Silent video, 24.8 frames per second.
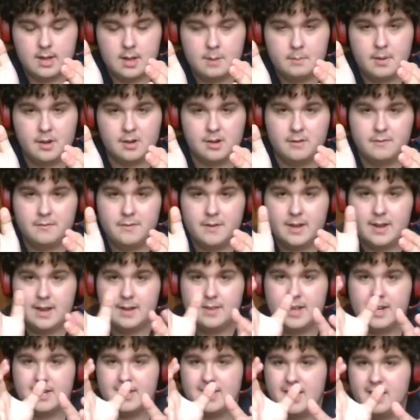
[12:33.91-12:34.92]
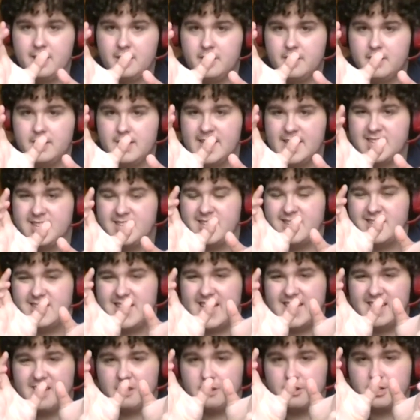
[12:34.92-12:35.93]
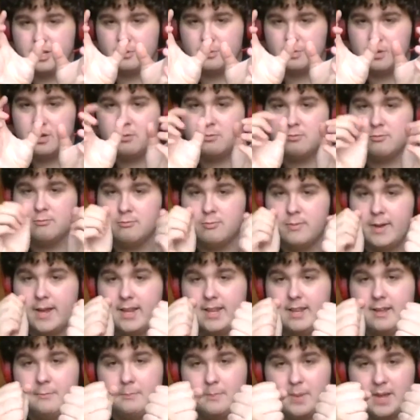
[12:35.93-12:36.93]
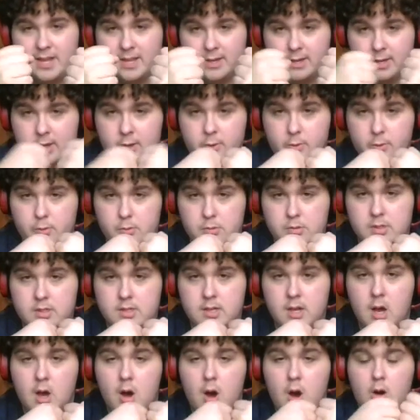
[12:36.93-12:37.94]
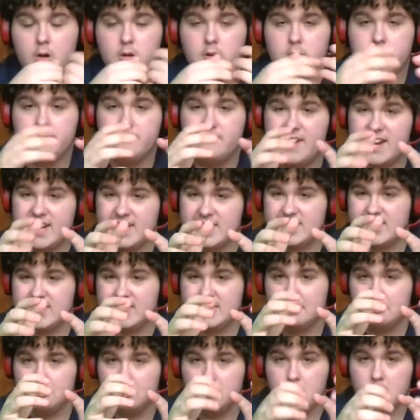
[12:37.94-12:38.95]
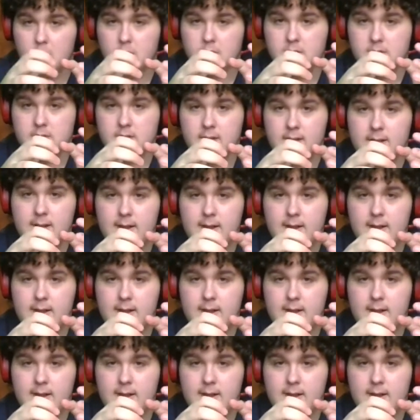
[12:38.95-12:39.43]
But I don't feel like that technology would have really been used or advanced as it was.